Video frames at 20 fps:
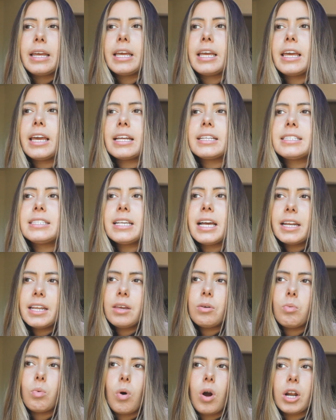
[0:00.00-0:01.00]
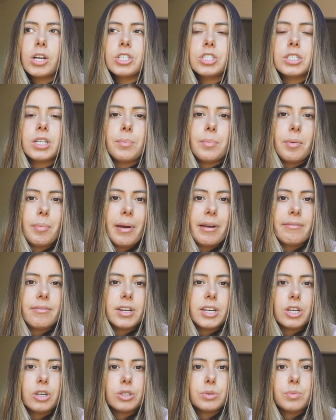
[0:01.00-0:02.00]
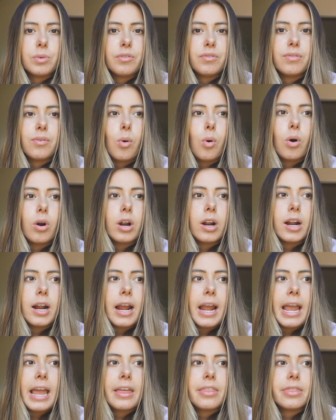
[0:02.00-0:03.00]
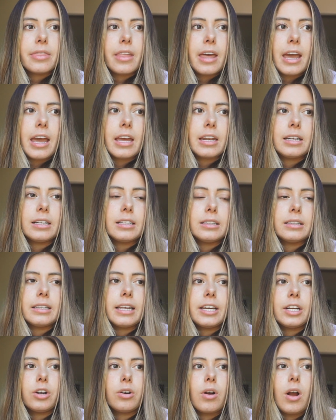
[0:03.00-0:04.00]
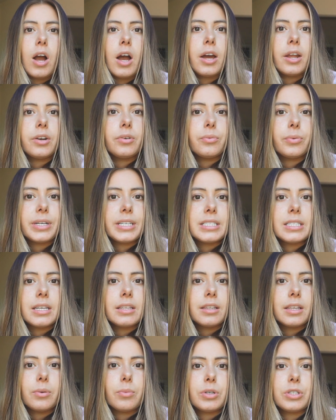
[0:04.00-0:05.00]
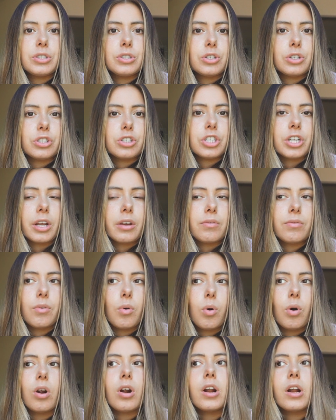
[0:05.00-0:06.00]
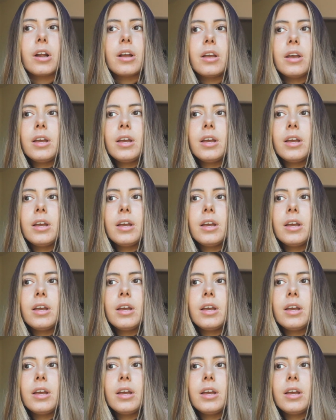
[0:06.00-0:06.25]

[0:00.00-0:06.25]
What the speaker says: he had said he watched some of my videos before, and then later on recently was searching for